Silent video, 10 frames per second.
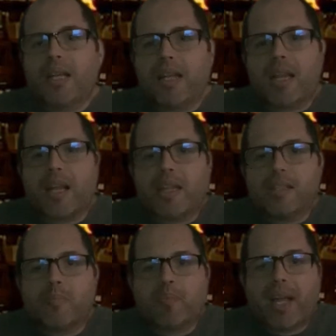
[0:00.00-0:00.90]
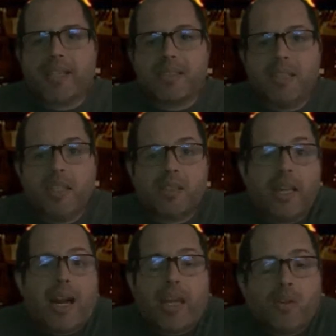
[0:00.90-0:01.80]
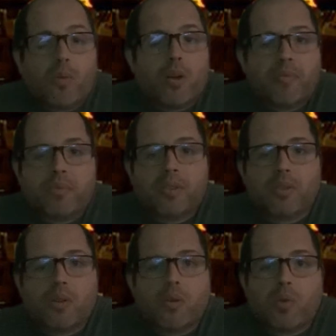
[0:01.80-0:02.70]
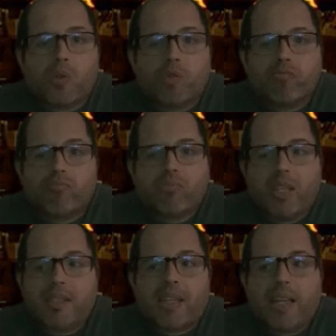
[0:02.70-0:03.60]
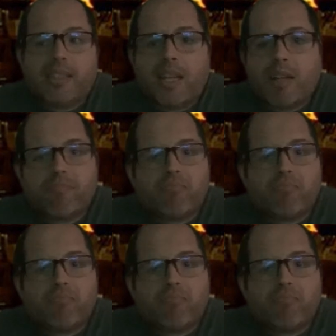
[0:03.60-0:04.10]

in the past year that I know of. So he's kind of,